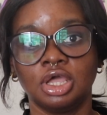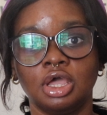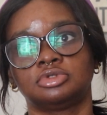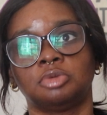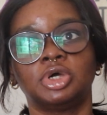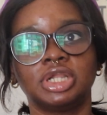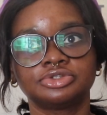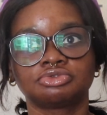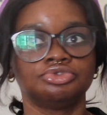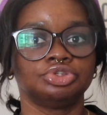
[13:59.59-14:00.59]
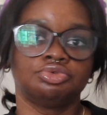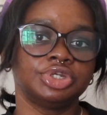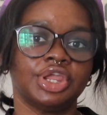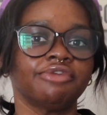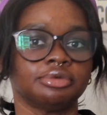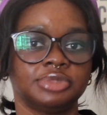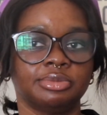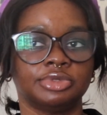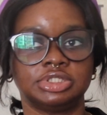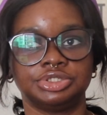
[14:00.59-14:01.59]
Some other schools, you won't hear from
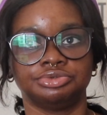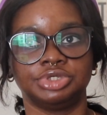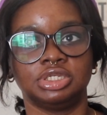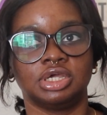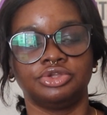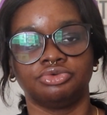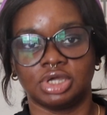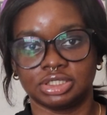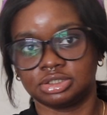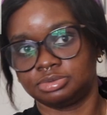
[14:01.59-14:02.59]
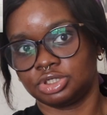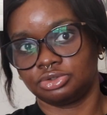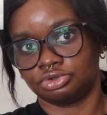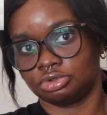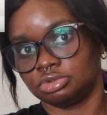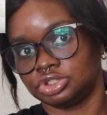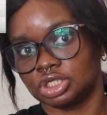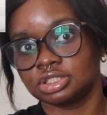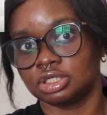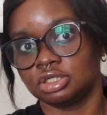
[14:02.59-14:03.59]
them until either you are accepted or you're
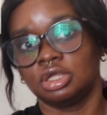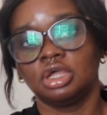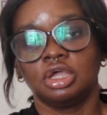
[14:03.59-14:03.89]
rejected.